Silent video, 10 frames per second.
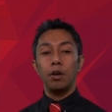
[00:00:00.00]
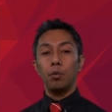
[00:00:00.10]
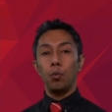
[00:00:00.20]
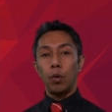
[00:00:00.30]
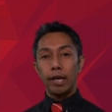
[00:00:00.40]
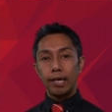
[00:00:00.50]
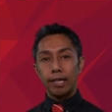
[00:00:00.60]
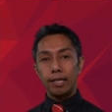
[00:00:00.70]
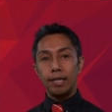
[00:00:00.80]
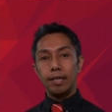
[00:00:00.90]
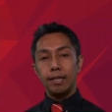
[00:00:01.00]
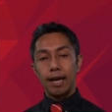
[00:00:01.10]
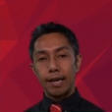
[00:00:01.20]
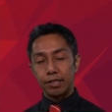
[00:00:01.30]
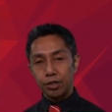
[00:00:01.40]
we
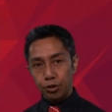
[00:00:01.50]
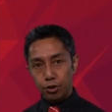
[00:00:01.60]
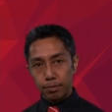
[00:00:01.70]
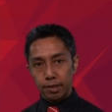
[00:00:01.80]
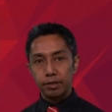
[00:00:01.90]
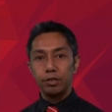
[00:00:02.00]
as humans,